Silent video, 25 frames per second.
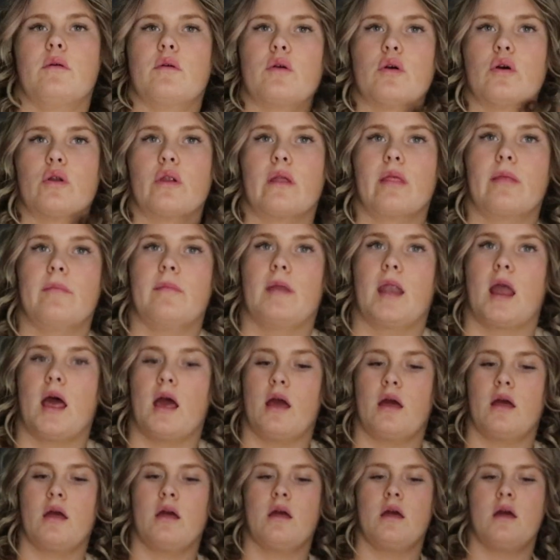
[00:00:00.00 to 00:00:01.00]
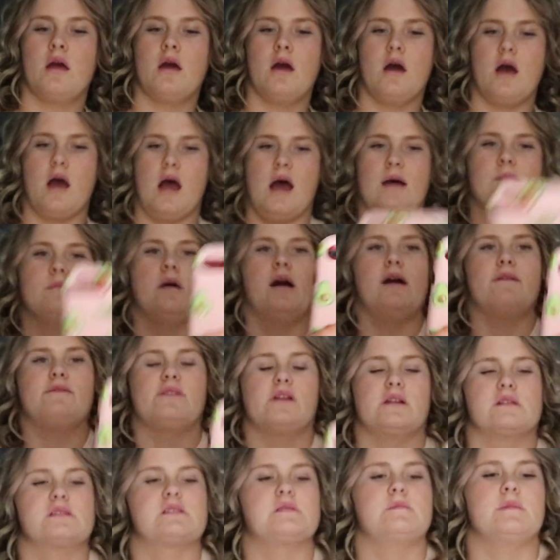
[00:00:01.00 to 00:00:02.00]
going on at the minute. I've
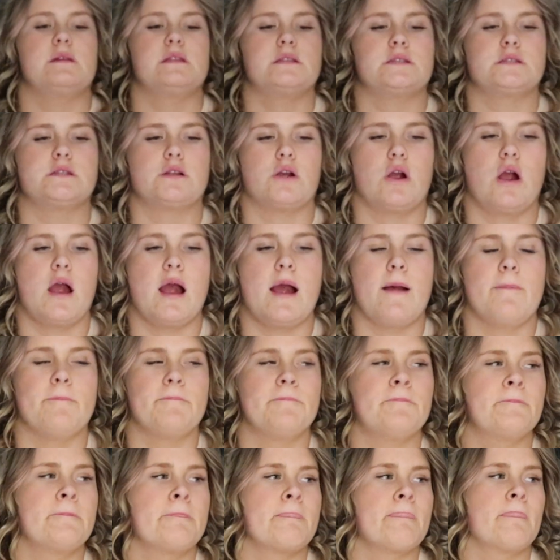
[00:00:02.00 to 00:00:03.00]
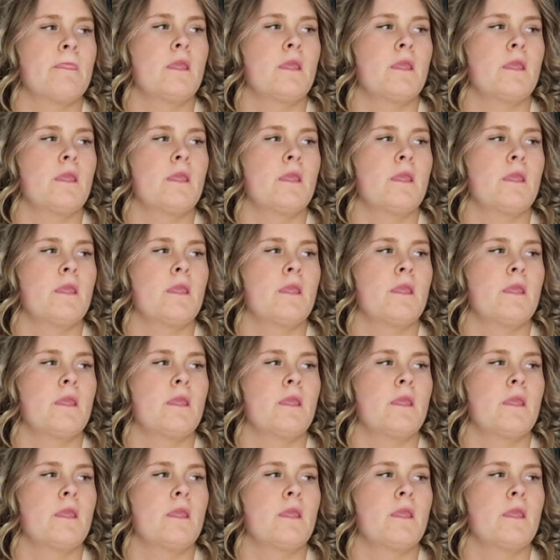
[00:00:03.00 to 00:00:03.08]
done some Instagram